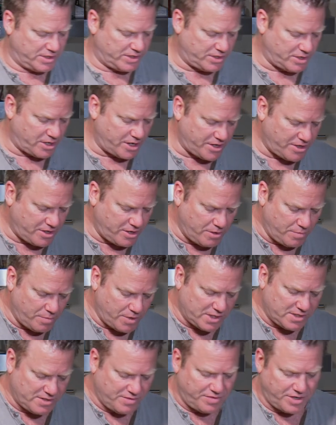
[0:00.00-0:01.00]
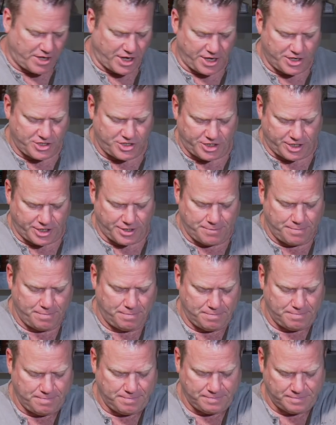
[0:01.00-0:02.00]
start the emulsification.
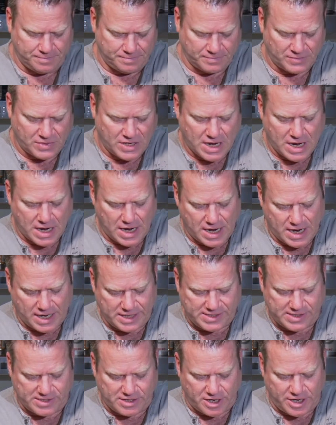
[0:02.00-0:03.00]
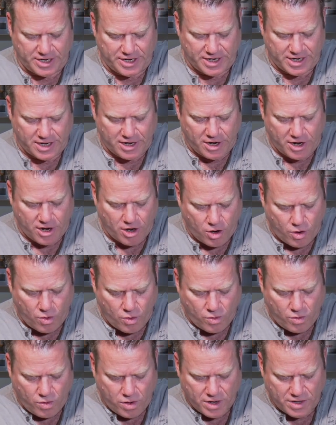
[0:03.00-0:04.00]
I start at
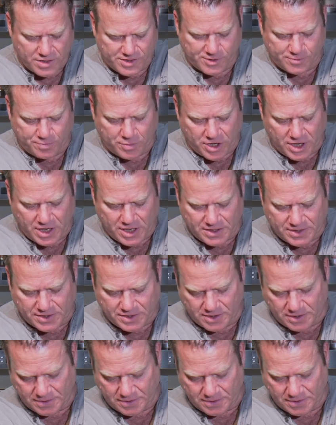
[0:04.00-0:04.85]
low speed